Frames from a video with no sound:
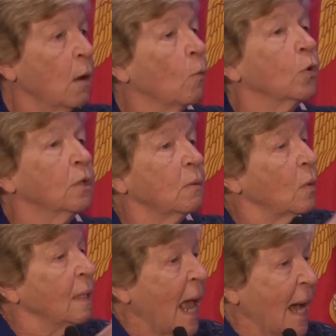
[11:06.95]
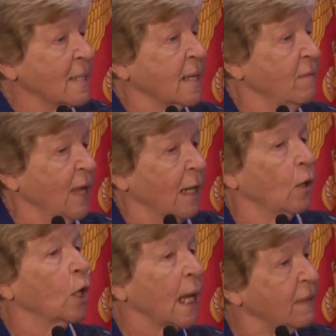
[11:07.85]
We're asking to
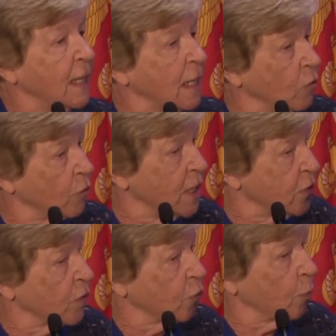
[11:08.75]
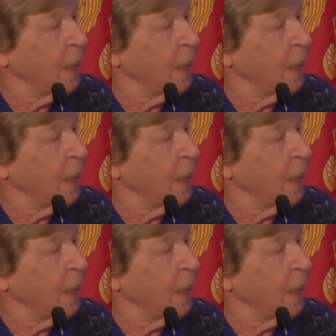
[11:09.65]
look at the increases for